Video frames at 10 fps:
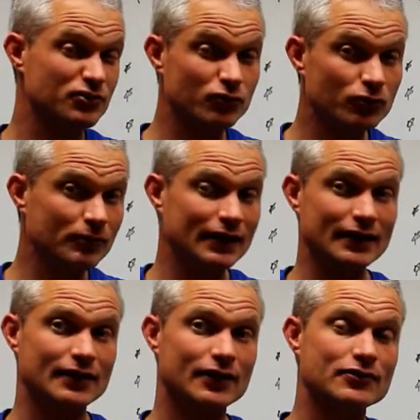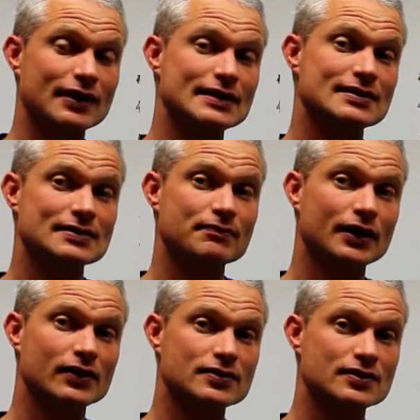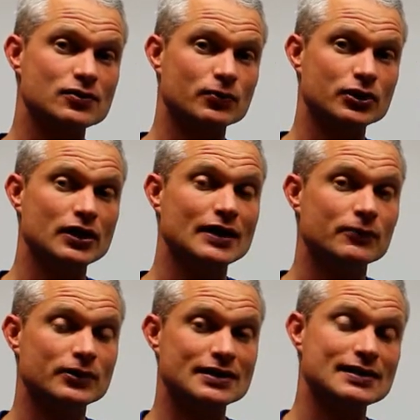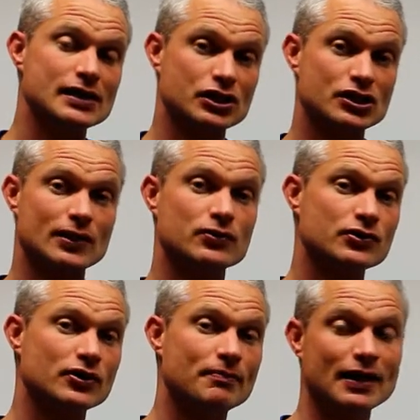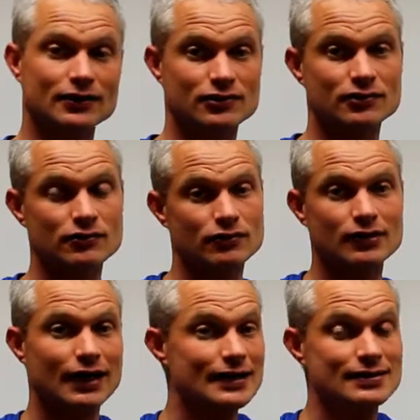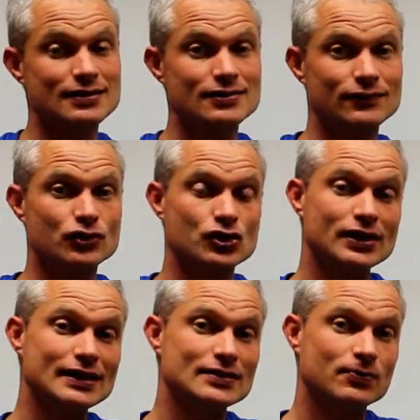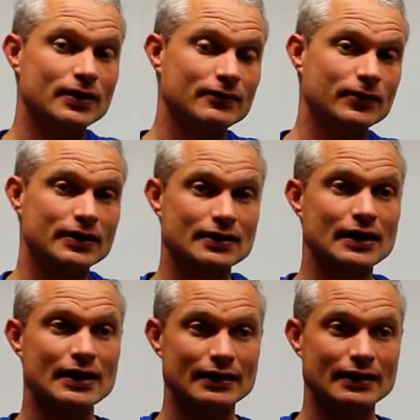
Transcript: Normally, grazers and browsers would seek shelter amongst clusters of trees when